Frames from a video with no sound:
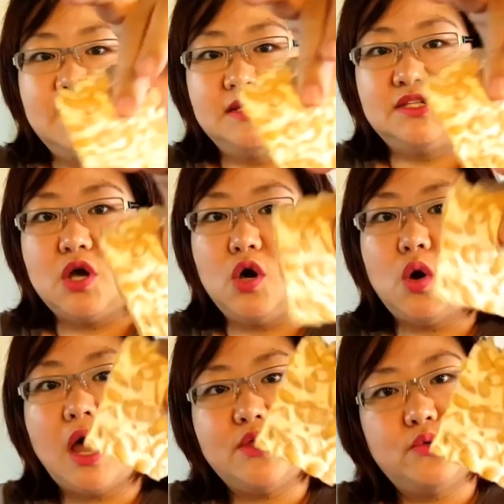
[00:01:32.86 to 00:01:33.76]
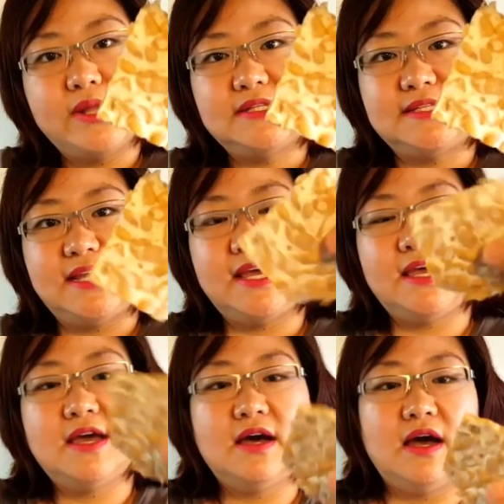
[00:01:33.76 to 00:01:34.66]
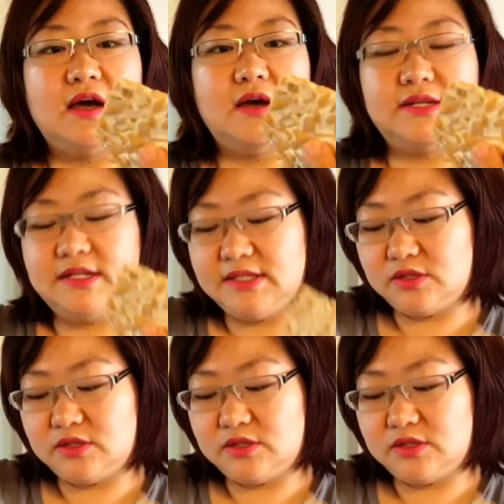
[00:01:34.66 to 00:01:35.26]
So you will see the